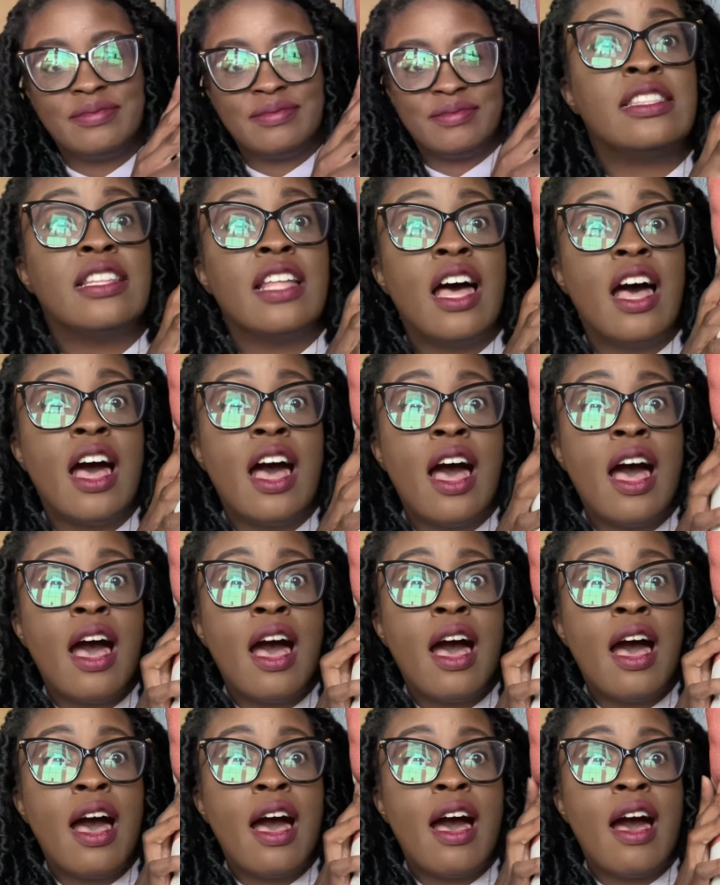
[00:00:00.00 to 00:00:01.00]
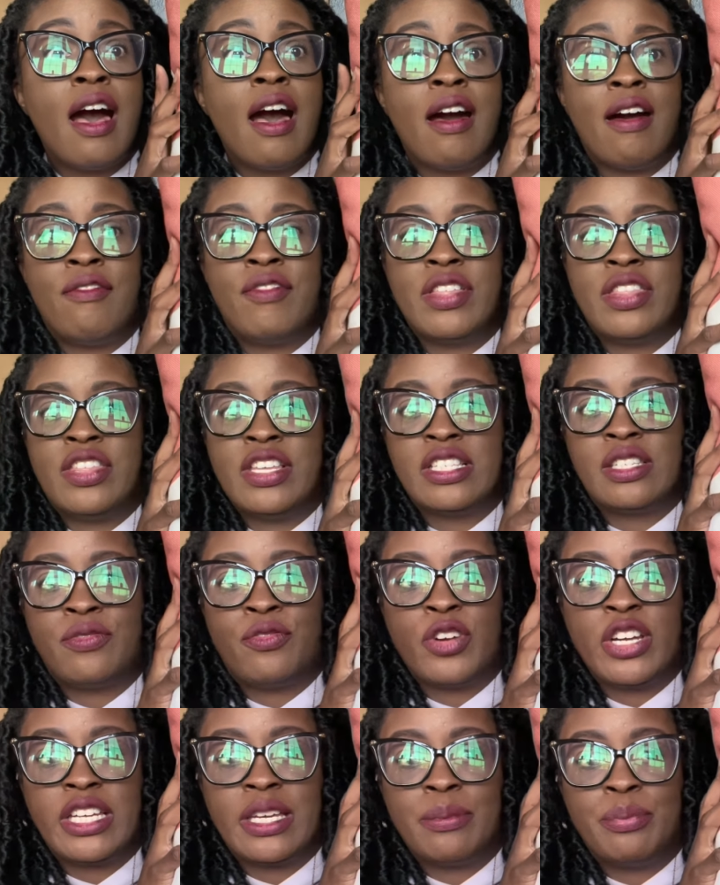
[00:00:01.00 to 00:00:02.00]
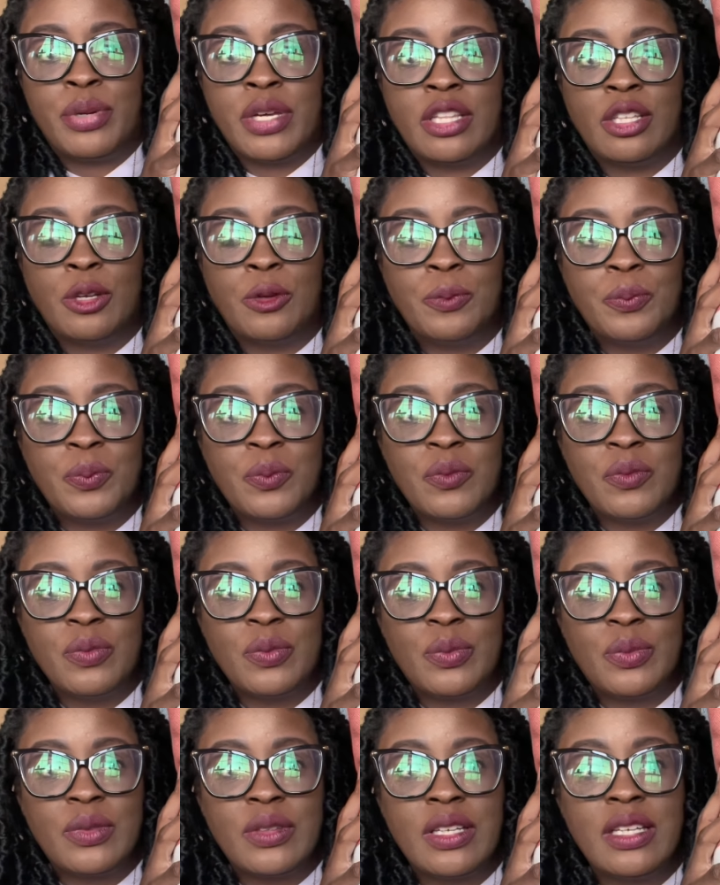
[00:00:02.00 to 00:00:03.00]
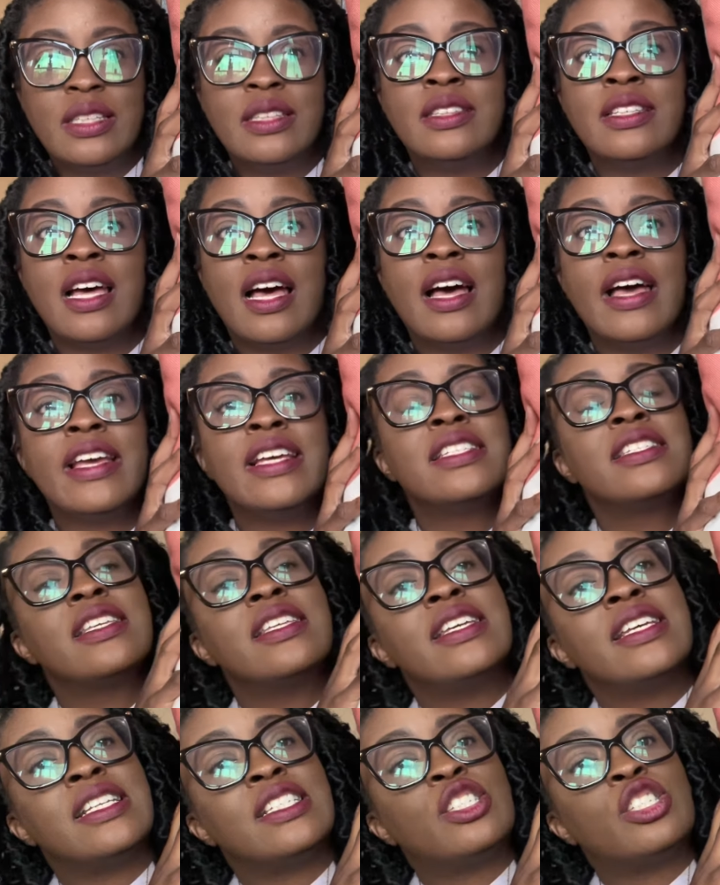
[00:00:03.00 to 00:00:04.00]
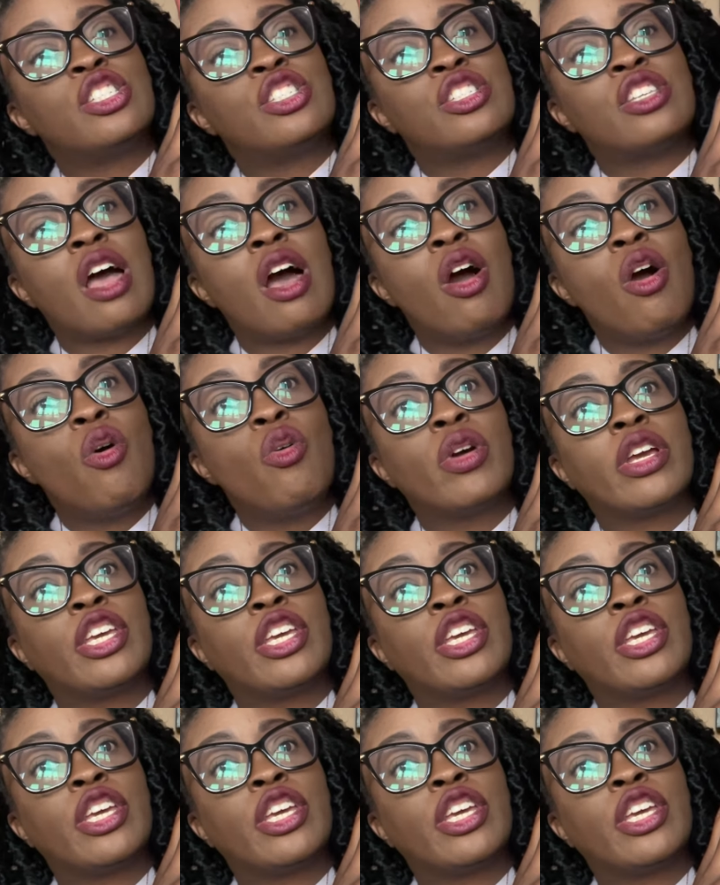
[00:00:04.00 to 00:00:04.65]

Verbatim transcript: Love this freaking pillow. Love, isn't it so